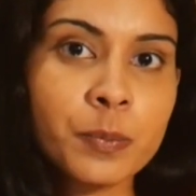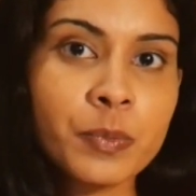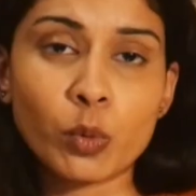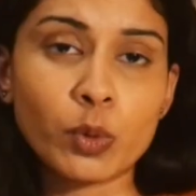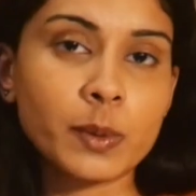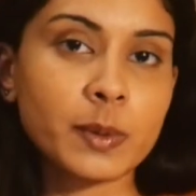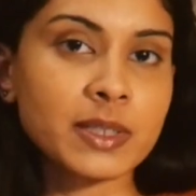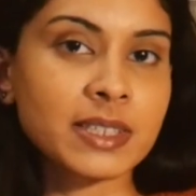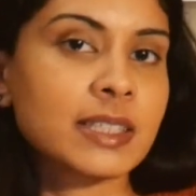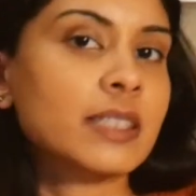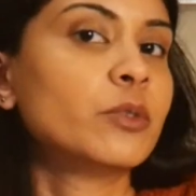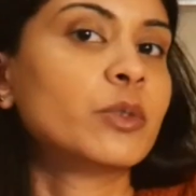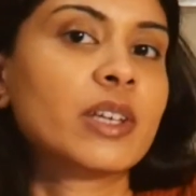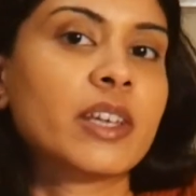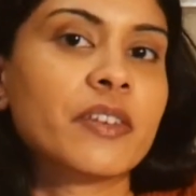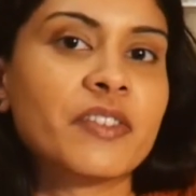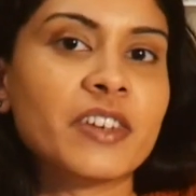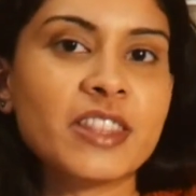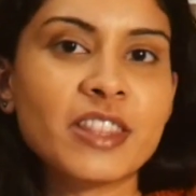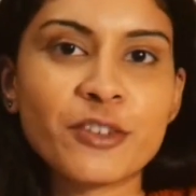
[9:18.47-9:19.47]
We were still
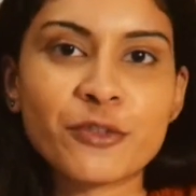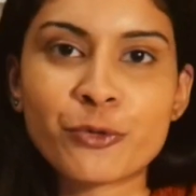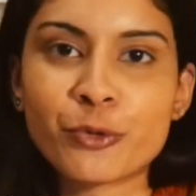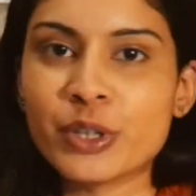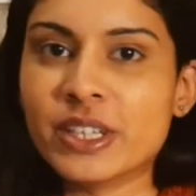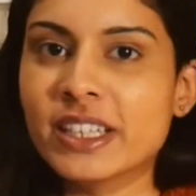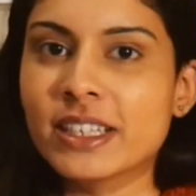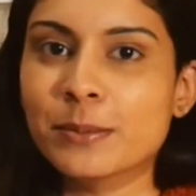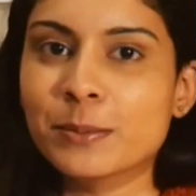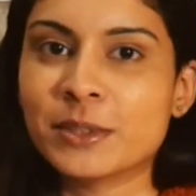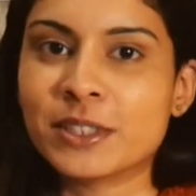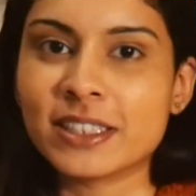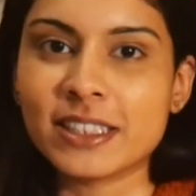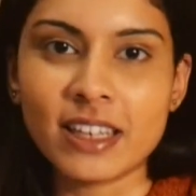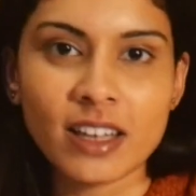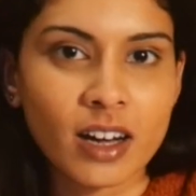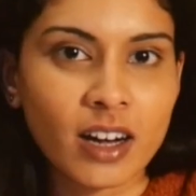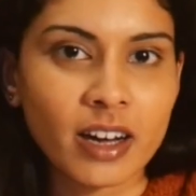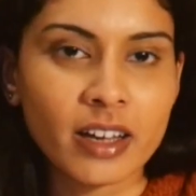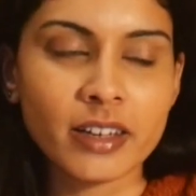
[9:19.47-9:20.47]
given the freedom to
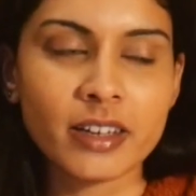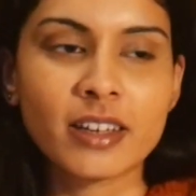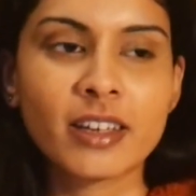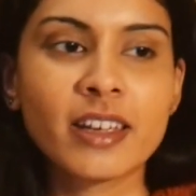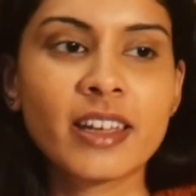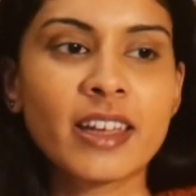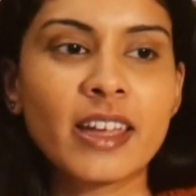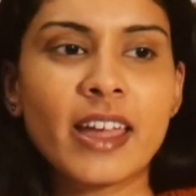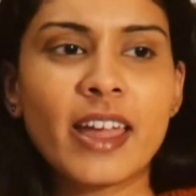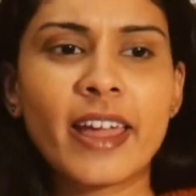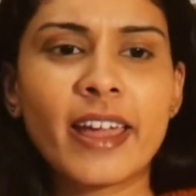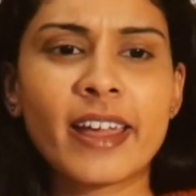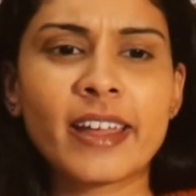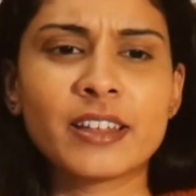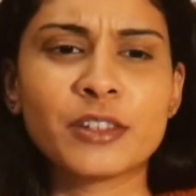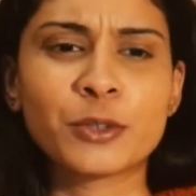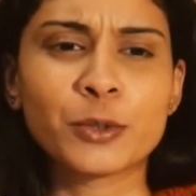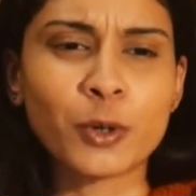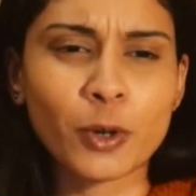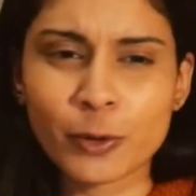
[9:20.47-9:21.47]
learn and
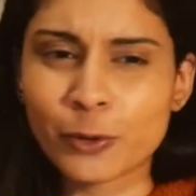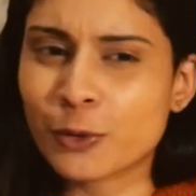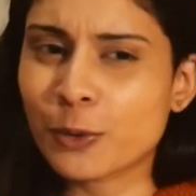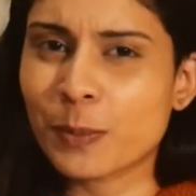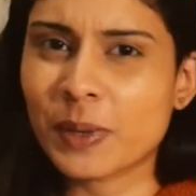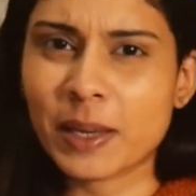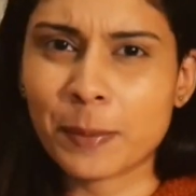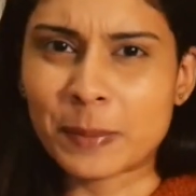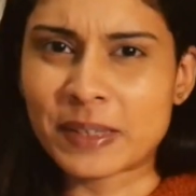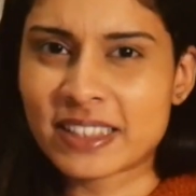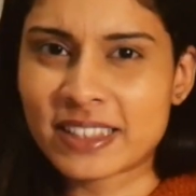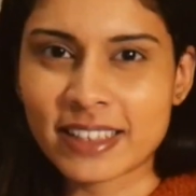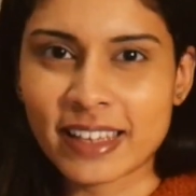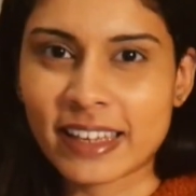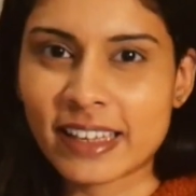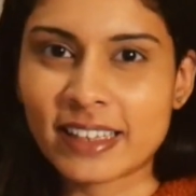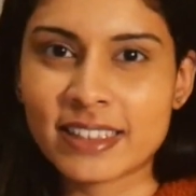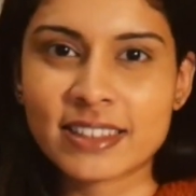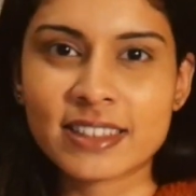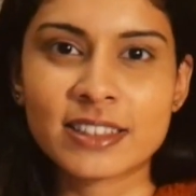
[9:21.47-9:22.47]
to also make
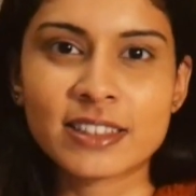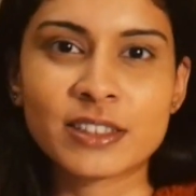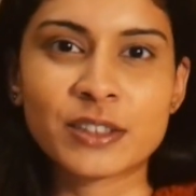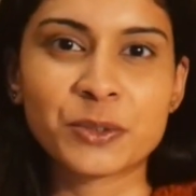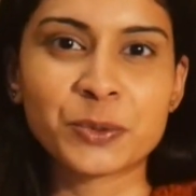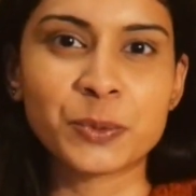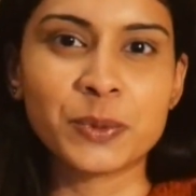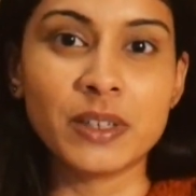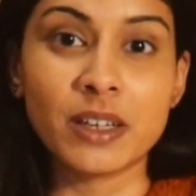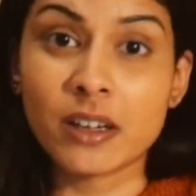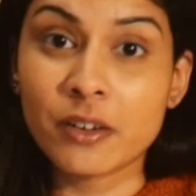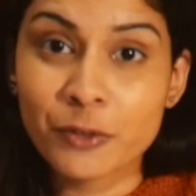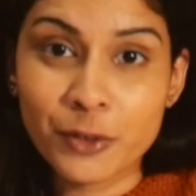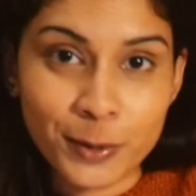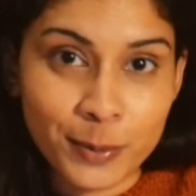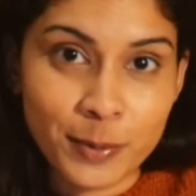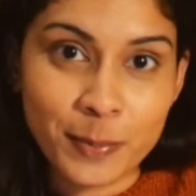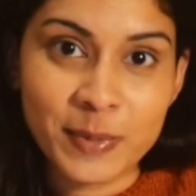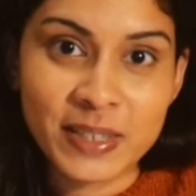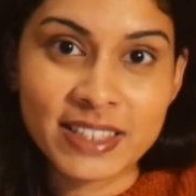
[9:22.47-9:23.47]
mistakes, to learn
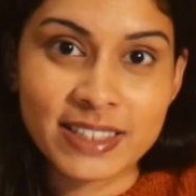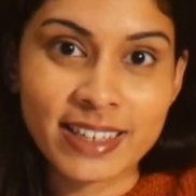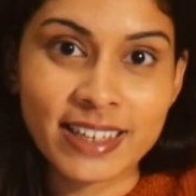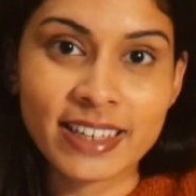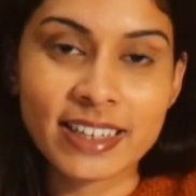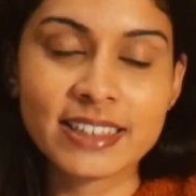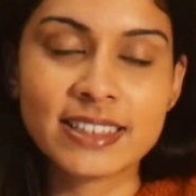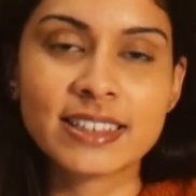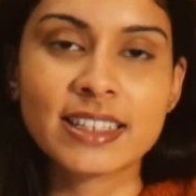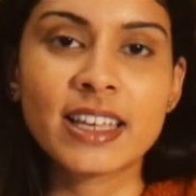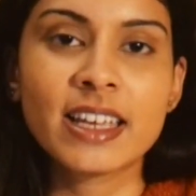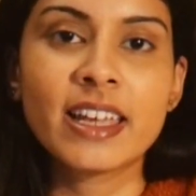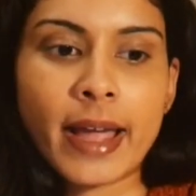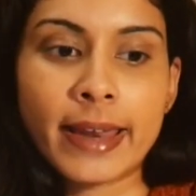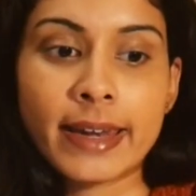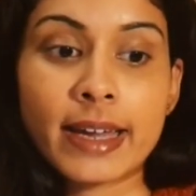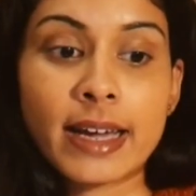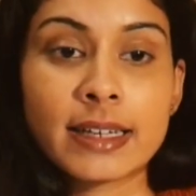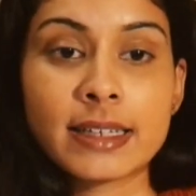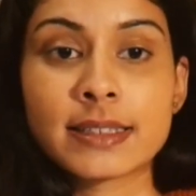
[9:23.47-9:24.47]
from mistakes
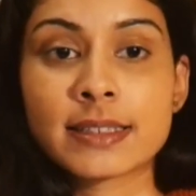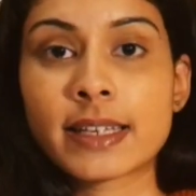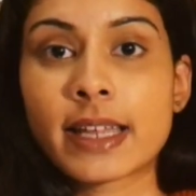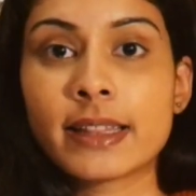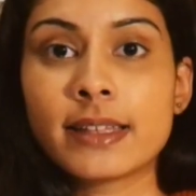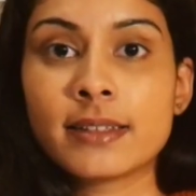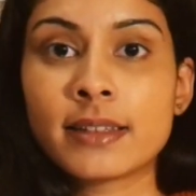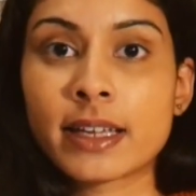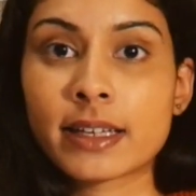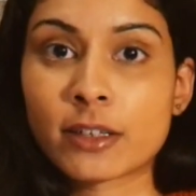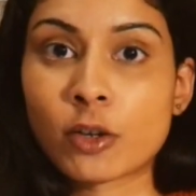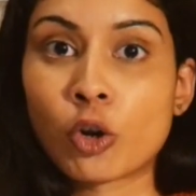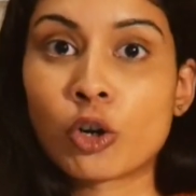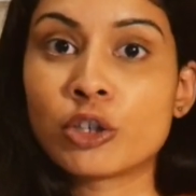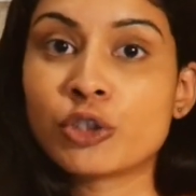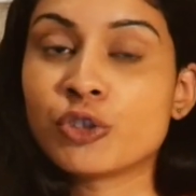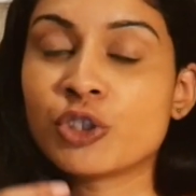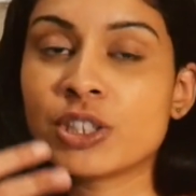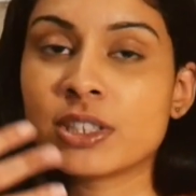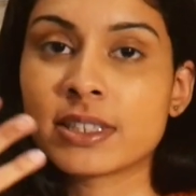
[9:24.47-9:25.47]
and understand the
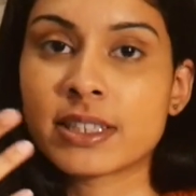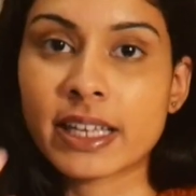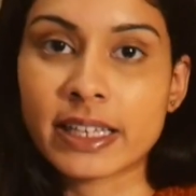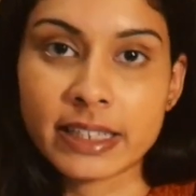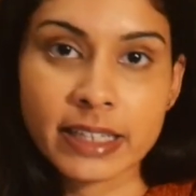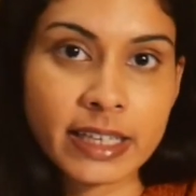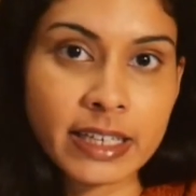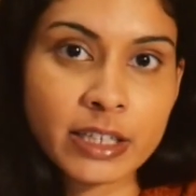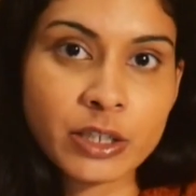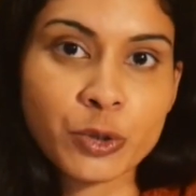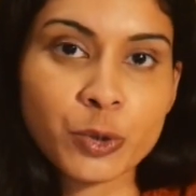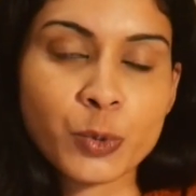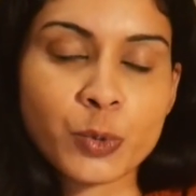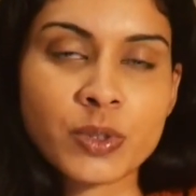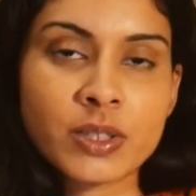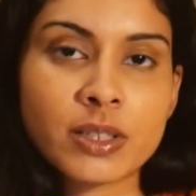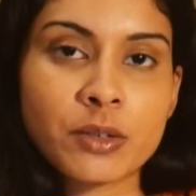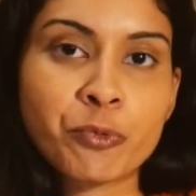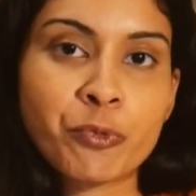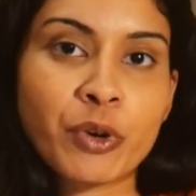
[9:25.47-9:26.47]
technologies that they
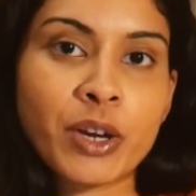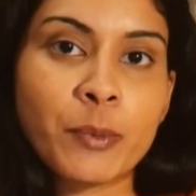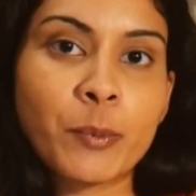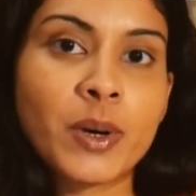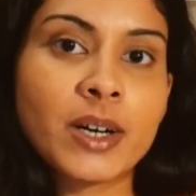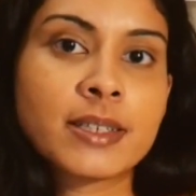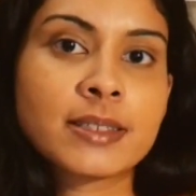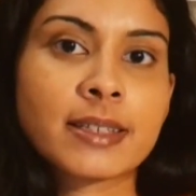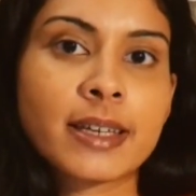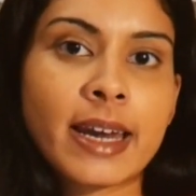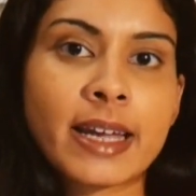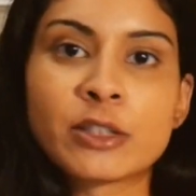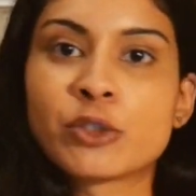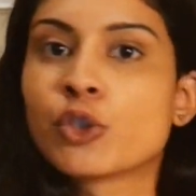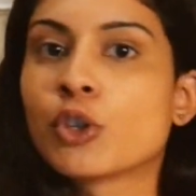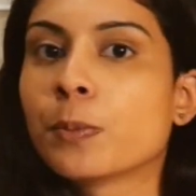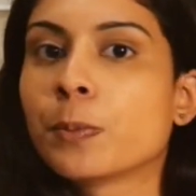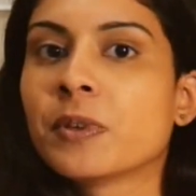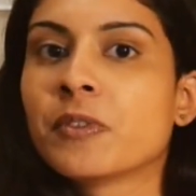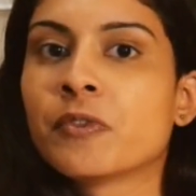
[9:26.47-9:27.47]
use, the frameworks that I
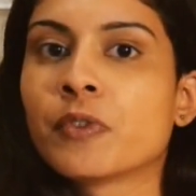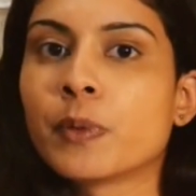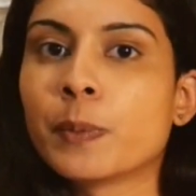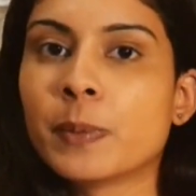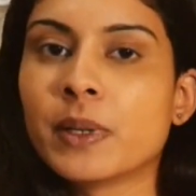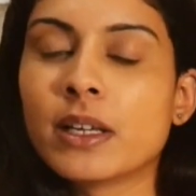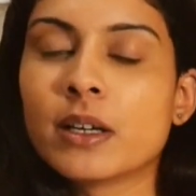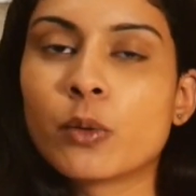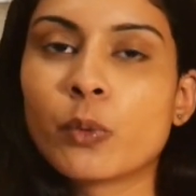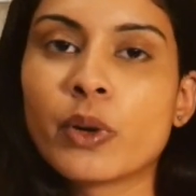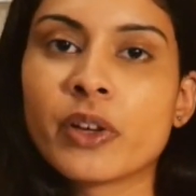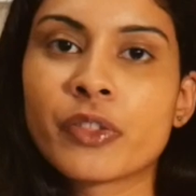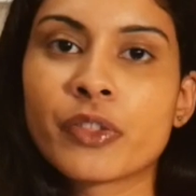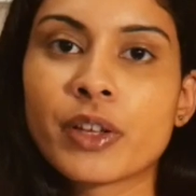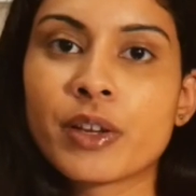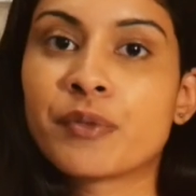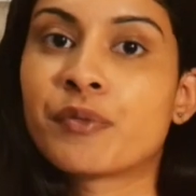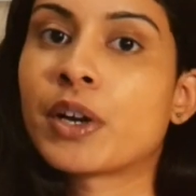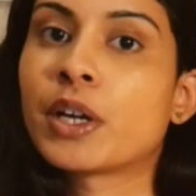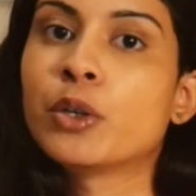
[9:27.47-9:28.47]
should be familiar with
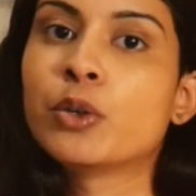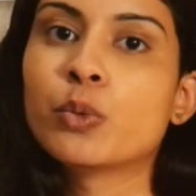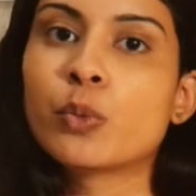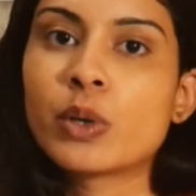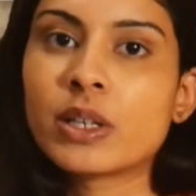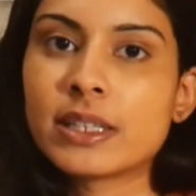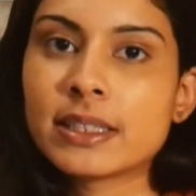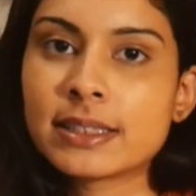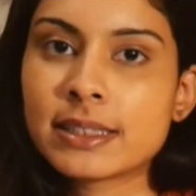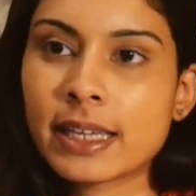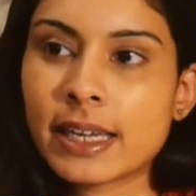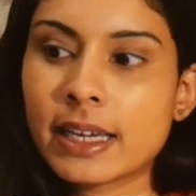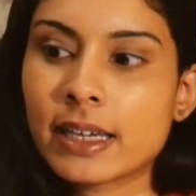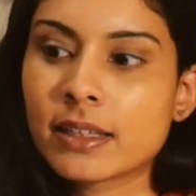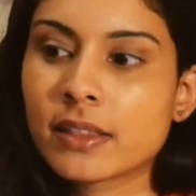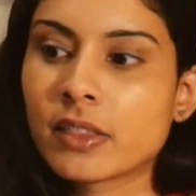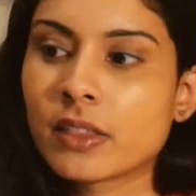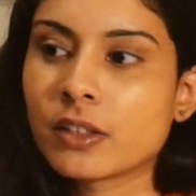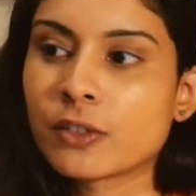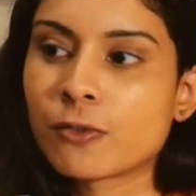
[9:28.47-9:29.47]
if I do want to take
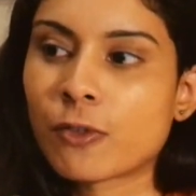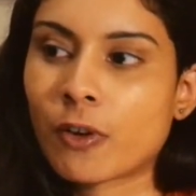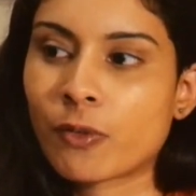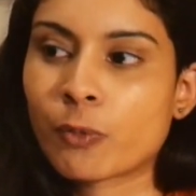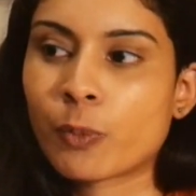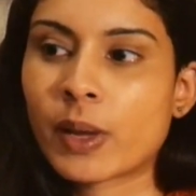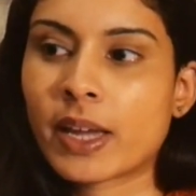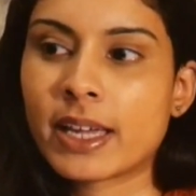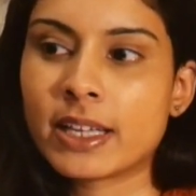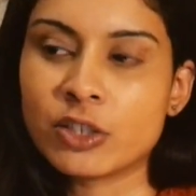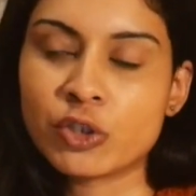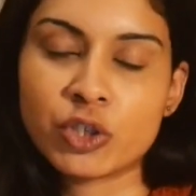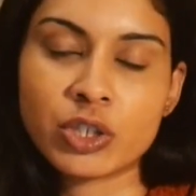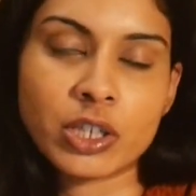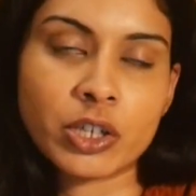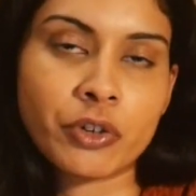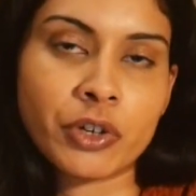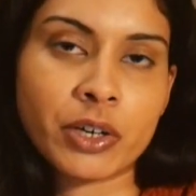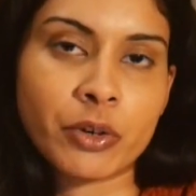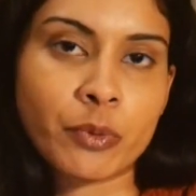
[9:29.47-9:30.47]
the software
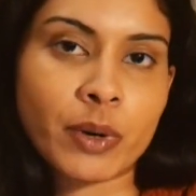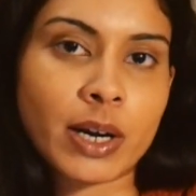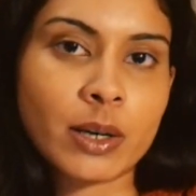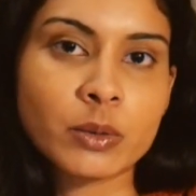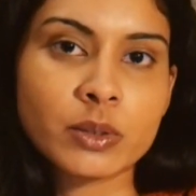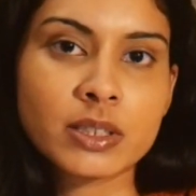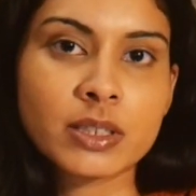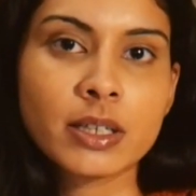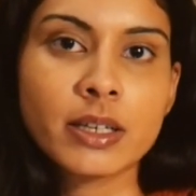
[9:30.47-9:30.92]
engineering route